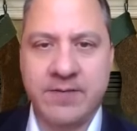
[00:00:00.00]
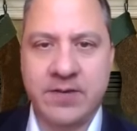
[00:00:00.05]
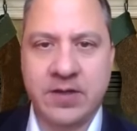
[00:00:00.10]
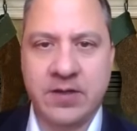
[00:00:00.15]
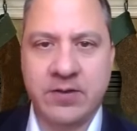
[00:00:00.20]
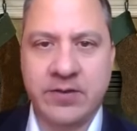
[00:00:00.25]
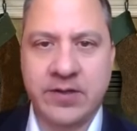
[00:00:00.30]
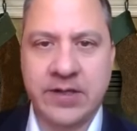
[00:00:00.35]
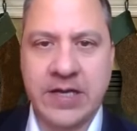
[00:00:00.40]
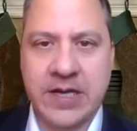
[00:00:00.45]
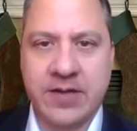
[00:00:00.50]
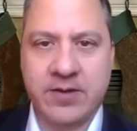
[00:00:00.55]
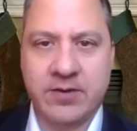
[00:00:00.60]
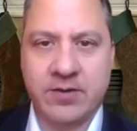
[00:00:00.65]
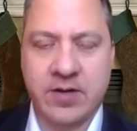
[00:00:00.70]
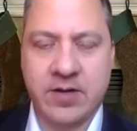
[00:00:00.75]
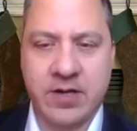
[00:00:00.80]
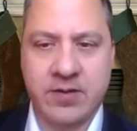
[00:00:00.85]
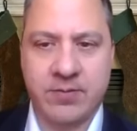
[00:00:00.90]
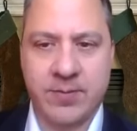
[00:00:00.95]
video together
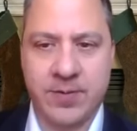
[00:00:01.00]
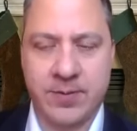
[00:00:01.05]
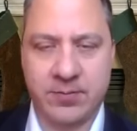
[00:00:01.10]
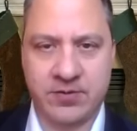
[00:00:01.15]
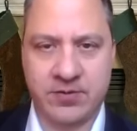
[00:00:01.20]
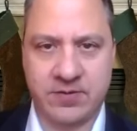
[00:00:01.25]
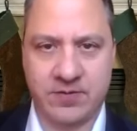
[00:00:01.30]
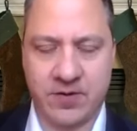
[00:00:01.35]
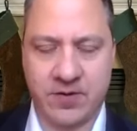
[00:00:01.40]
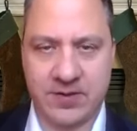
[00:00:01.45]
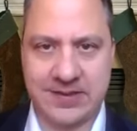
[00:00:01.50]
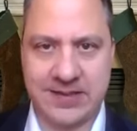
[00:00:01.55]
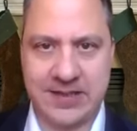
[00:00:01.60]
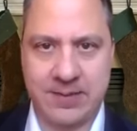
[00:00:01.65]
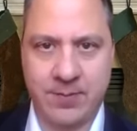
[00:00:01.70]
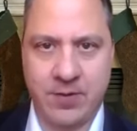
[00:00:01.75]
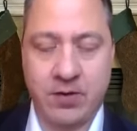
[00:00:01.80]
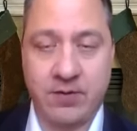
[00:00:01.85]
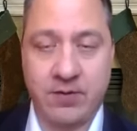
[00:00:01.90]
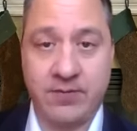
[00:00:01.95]
and other members of our
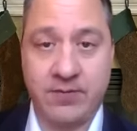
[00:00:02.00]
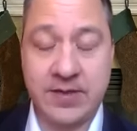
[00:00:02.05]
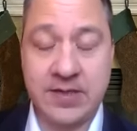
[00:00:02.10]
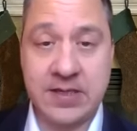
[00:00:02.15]
team over the